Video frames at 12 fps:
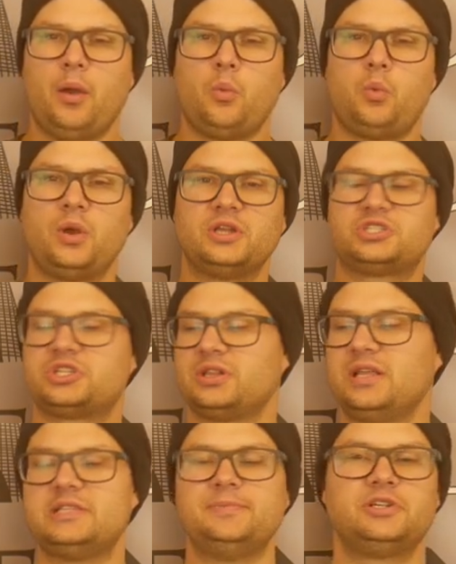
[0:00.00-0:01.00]
Which
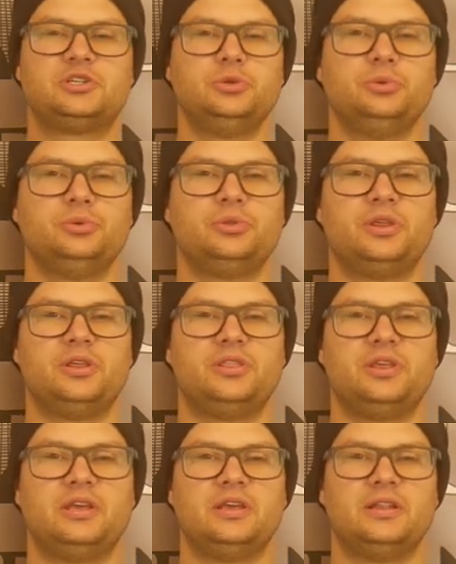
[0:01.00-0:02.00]
leads me to the,
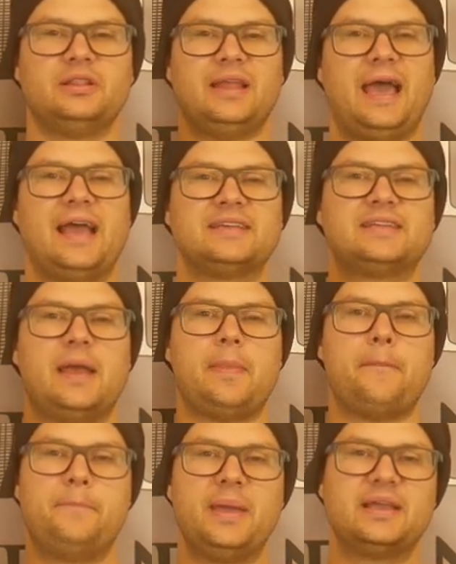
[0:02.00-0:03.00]
the last and
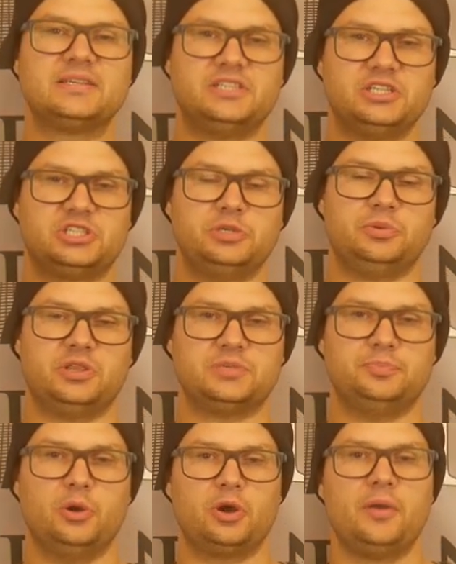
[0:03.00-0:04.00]
the biggest issue with this
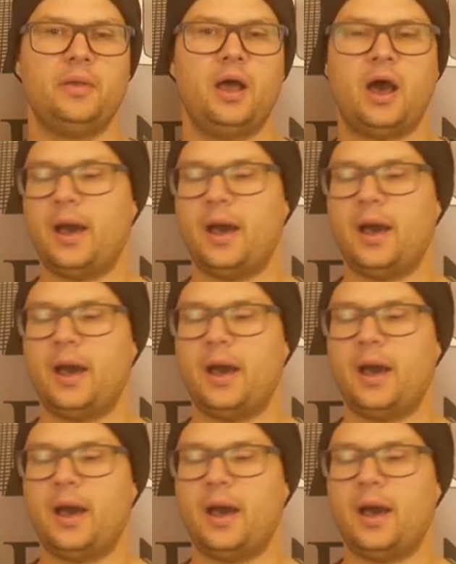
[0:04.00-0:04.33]
book.